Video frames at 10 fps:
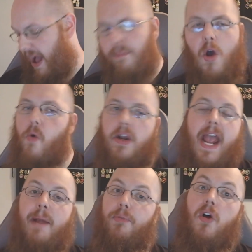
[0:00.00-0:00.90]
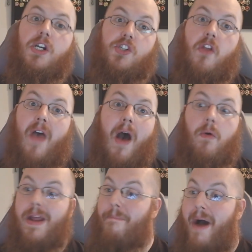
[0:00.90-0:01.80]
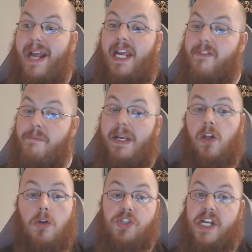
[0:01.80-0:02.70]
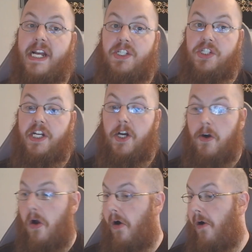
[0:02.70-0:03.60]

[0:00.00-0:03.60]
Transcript: I'm going to A+ on that one. It might even be close to S tier.